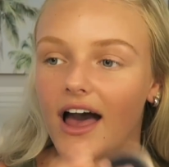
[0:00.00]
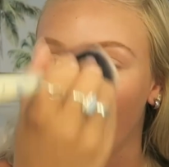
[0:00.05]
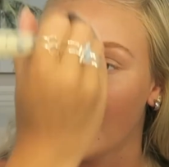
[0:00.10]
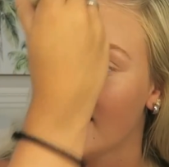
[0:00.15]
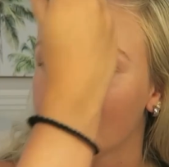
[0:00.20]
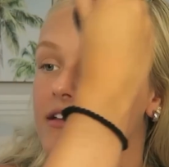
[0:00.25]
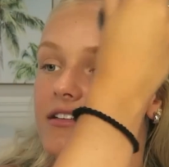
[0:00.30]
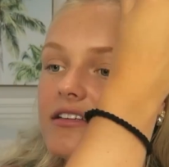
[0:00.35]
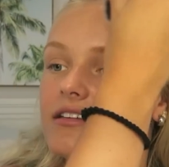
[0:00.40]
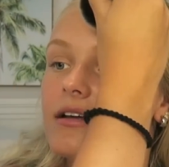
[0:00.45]

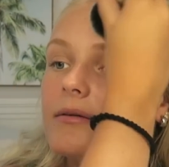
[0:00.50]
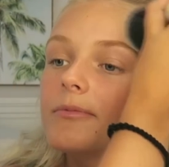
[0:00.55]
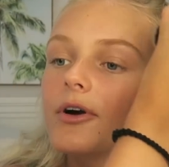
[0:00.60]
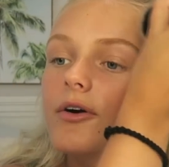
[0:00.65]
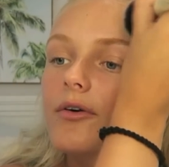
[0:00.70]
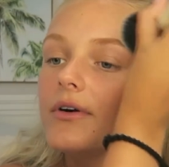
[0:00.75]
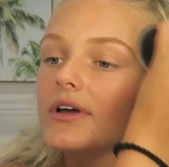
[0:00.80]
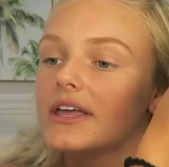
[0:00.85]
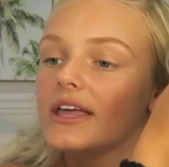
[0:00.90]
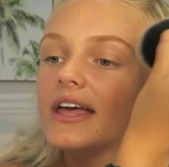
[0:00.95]
I ended up
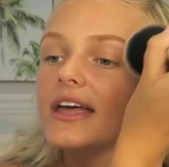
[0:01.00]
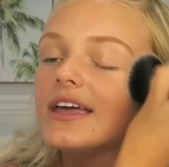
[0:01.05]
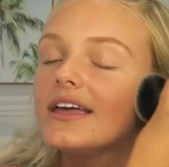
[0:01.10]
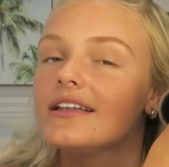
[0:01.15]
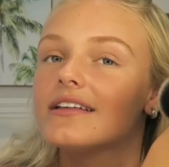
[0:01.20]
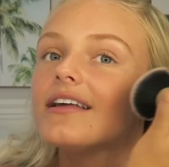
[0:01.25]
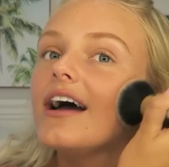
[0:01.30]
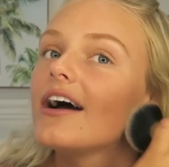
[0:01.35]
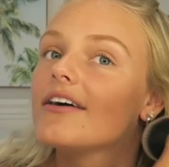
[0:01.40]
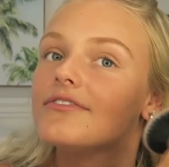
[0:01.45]
going
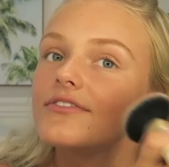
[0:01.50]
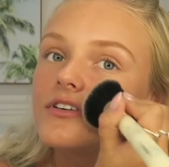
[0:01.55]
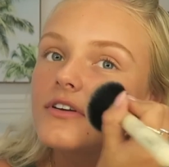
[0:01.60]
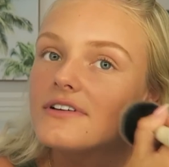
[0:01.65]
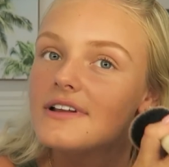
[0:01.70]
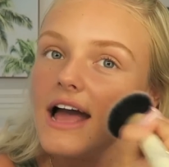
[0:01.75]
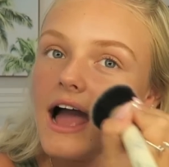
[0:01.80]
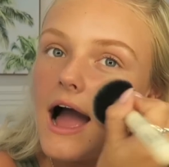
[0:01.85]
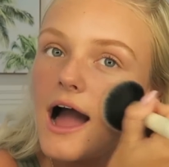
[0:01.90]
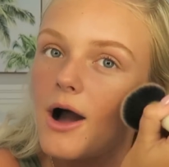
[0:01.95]
in after
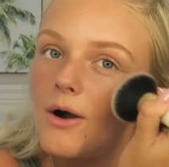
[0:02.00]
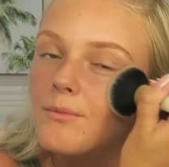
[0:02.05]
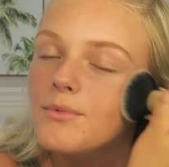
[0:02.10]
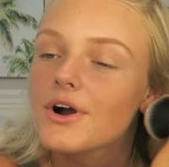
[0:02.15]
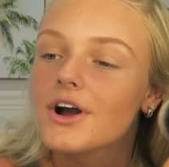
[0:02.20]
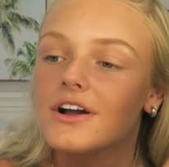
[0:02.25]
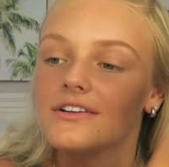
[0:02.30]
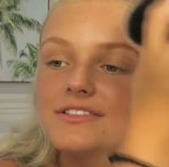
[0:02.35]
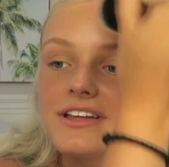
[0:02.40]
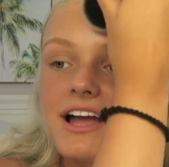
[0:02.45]
an
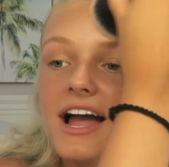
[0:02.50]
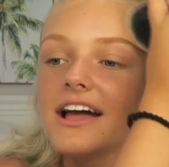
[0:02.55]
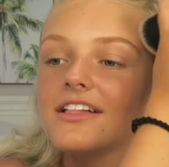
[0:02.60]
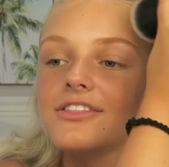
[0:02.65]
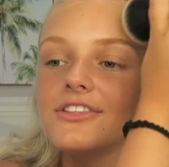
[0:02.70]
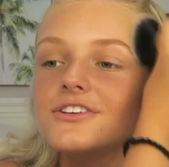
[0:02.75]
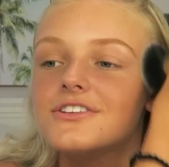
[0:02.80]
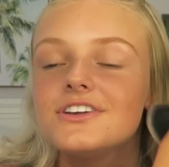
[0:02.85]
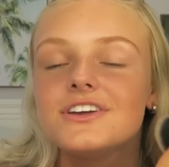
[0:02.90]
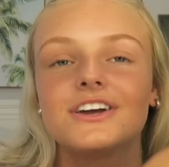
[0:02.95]
hour, like I
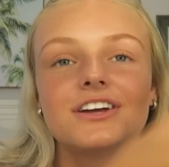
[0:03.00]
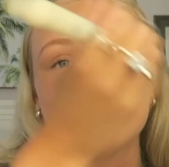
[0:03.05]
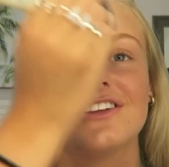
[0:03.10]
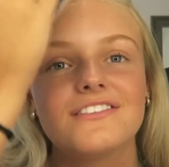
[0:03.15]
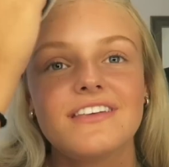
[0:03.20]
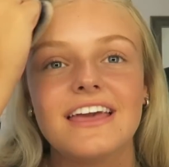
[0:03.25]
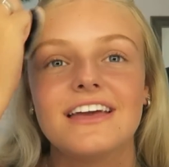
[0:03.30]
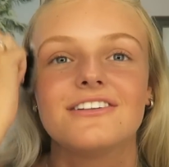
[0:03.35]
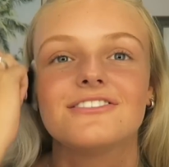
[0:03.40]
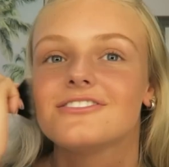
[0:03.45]
literally
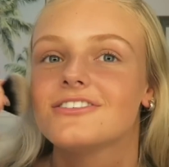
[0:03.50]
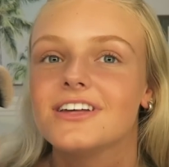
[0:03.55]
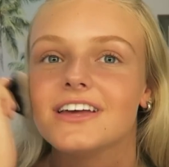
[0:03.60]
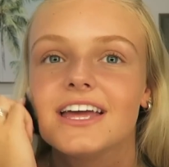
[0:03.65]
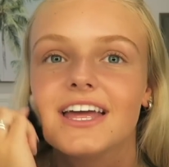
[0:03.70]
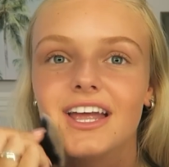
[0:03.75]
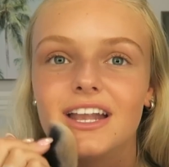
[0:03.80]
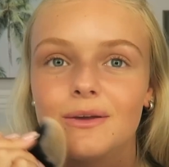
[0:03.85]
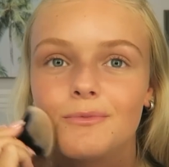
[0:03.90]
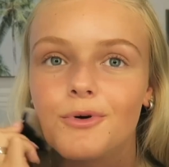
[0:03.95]
couldn't handle
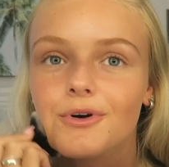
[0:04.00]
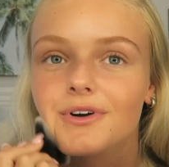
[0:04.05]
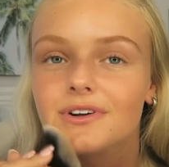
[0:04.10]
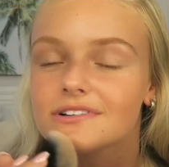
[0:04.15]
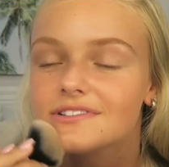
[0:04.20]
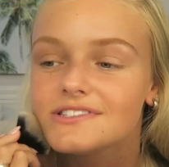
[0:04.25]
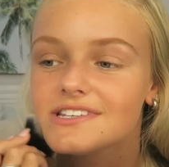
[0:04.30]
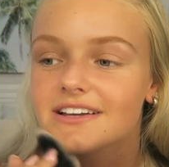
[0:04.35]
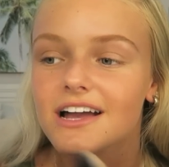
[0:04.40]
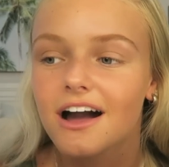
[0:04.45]
it anymore.
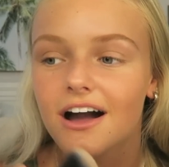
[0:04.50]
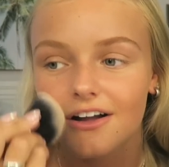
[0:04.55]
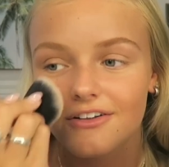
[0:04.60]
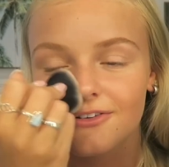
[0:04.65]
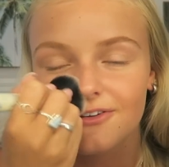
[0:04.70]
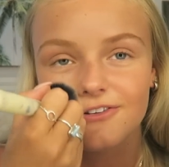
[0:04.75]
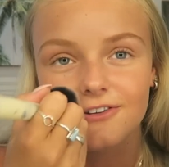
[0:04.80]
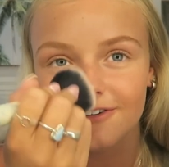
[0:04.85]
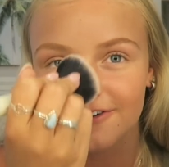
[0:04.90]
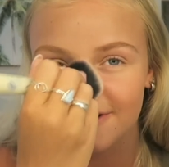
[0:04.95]
It's like
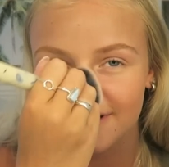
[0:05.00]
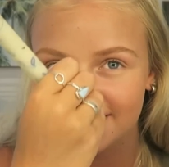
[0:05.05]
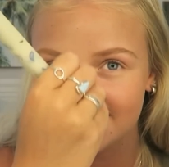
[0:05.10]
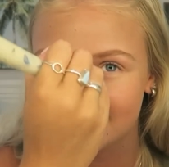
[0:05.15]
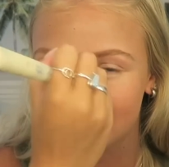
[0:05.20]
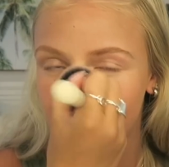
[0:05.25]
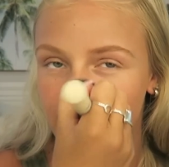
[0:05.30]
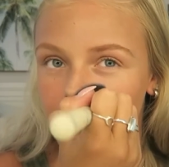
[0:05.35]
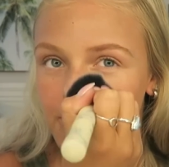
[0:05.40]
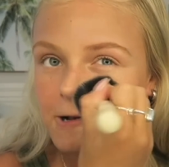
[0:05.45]
100
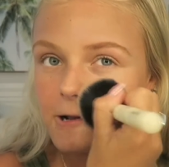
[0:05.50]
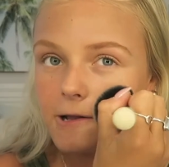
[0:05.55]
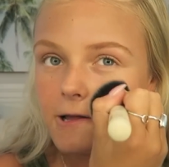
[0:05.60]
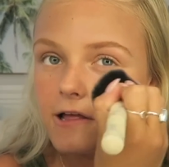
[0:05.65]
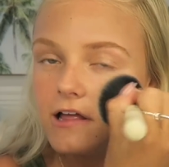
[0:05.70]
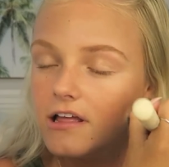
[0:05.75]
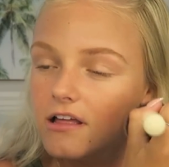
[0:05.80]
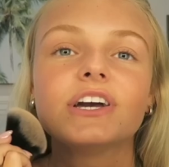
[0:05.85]
degrees out.